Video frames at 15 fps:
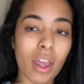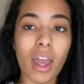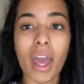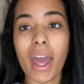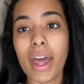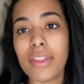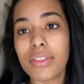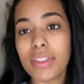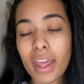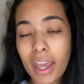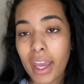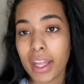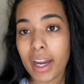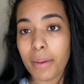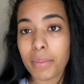and
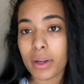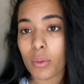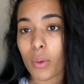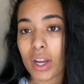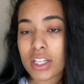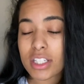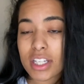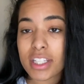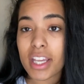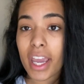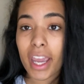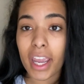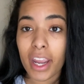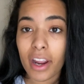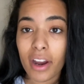then I'm gonna wash this
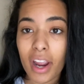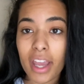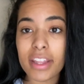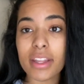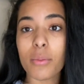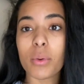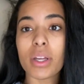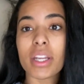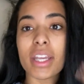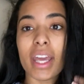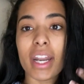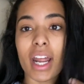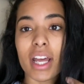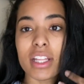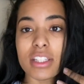hair and then we'll get
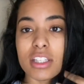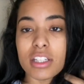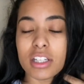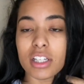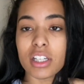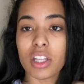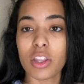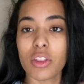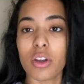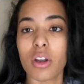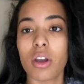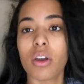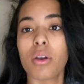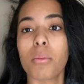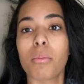on to the
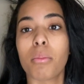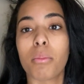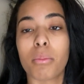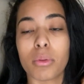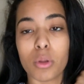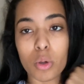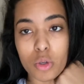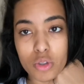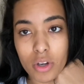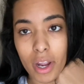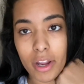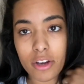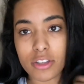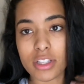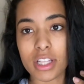blow dry
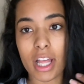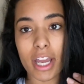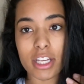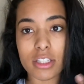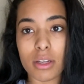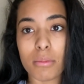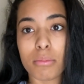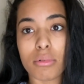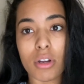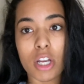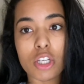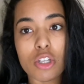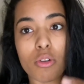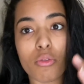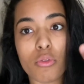slash
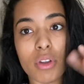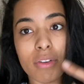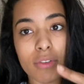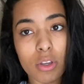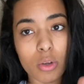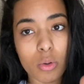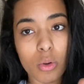brush review.